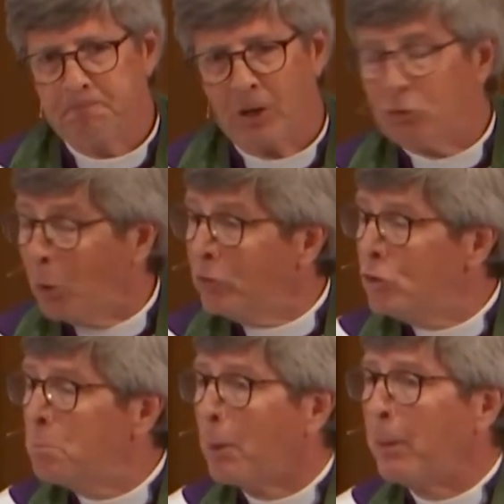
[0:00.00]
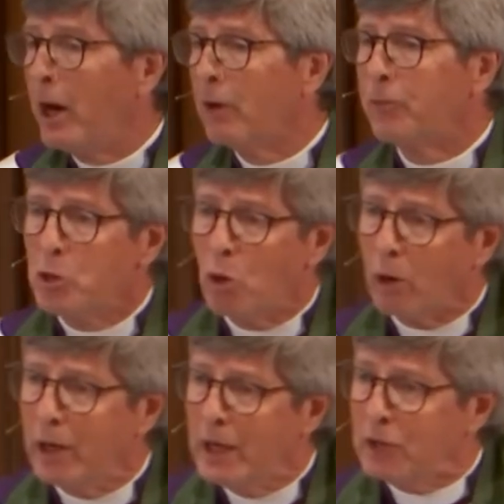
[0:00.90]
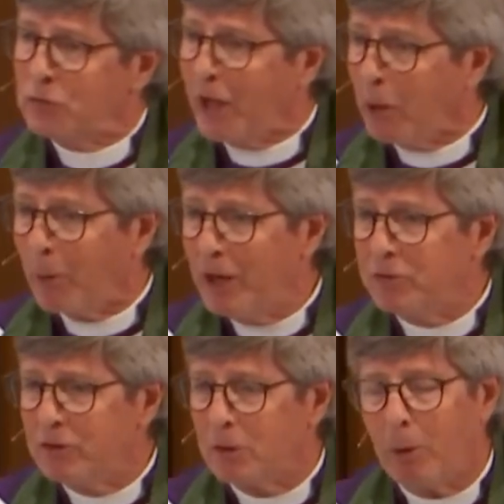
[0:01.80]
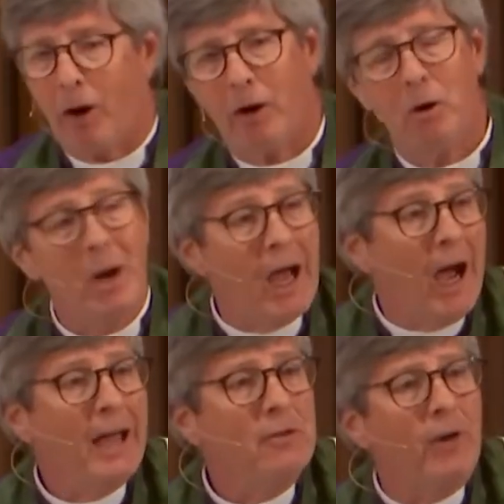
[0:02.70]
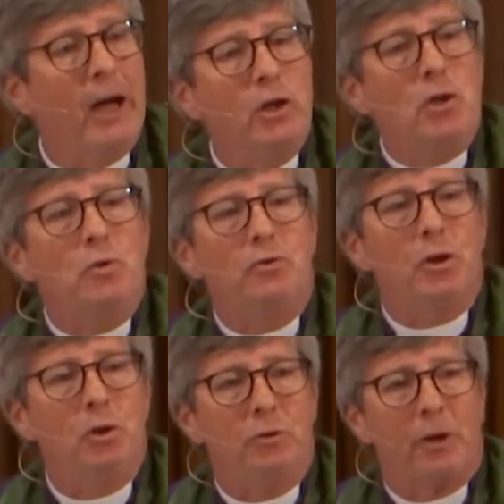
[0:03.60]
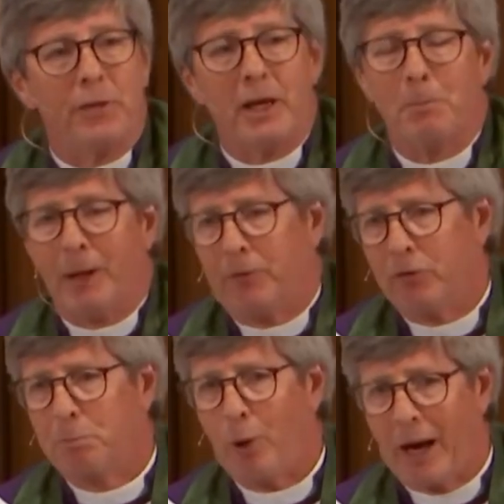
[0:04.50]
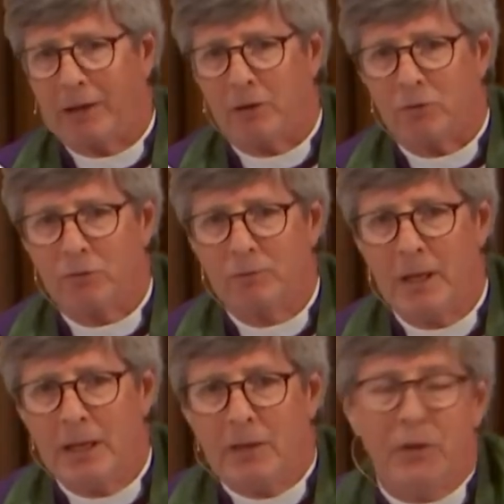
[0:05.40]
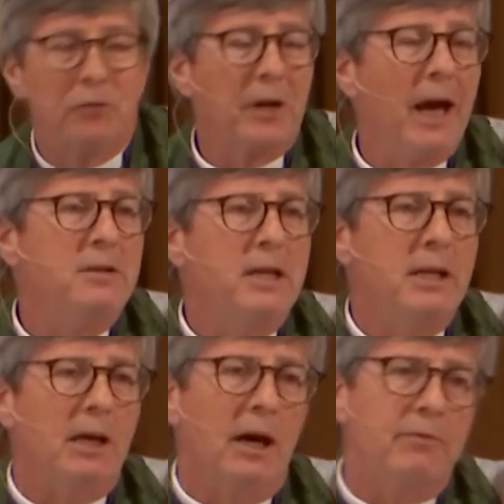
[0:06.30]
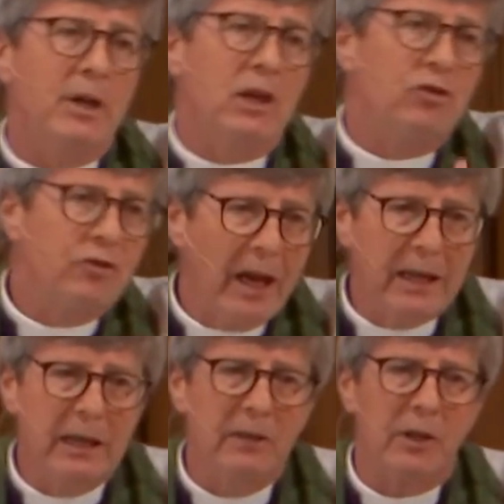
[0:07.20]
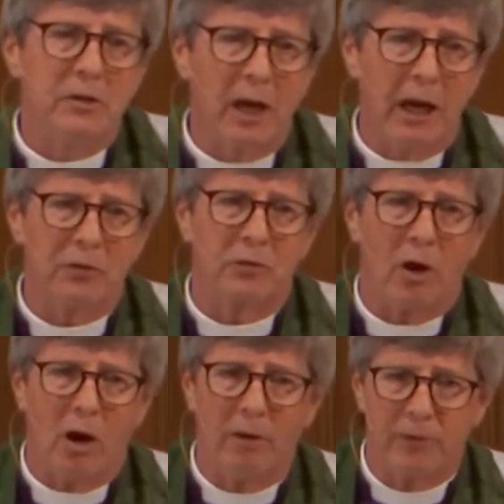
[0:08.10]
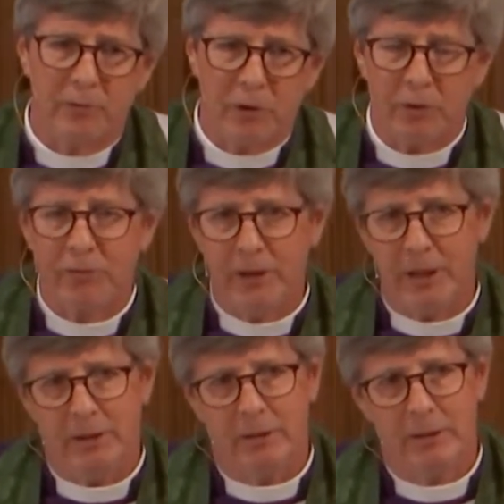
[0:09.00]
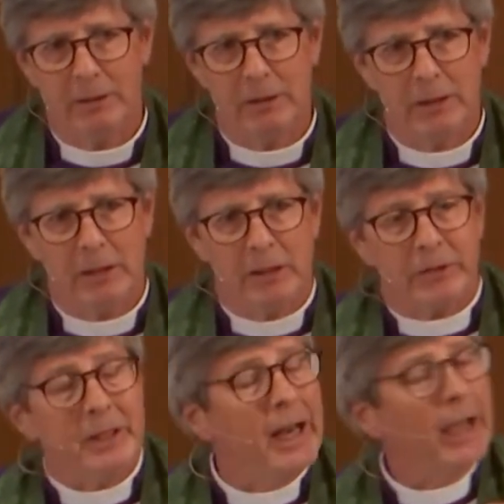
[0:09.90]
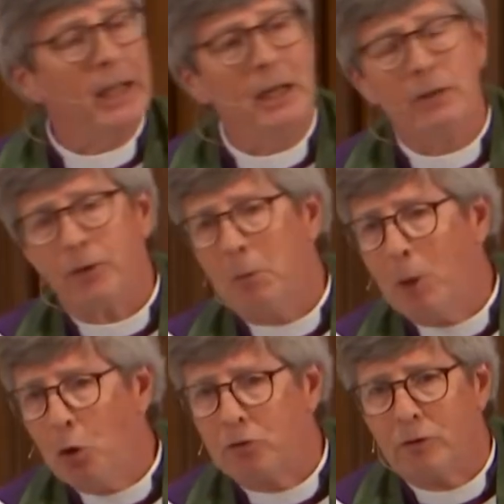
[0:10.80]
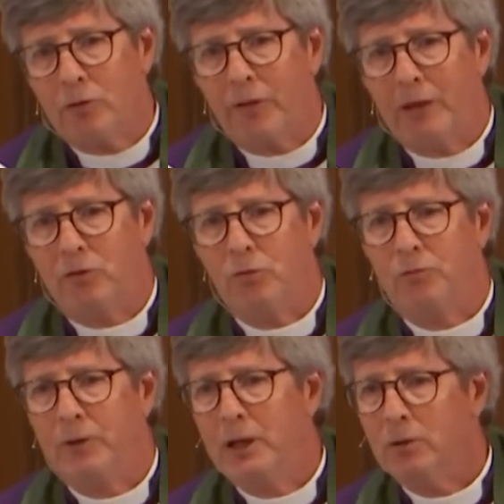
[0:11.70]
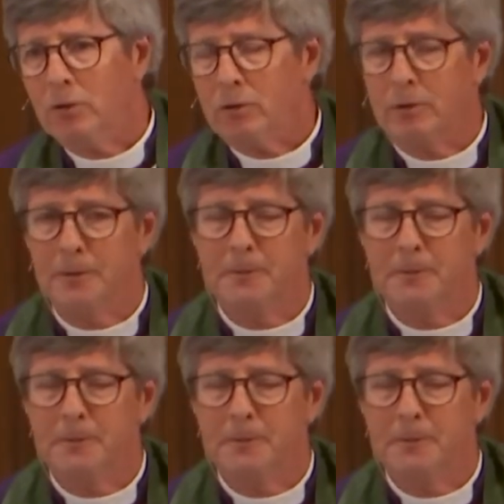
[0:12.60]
So as you prepare for your celebration tomorrow, I invite you too to think about this practice, this idea of shaking the dust off of your feet, the negative emotions that you feel,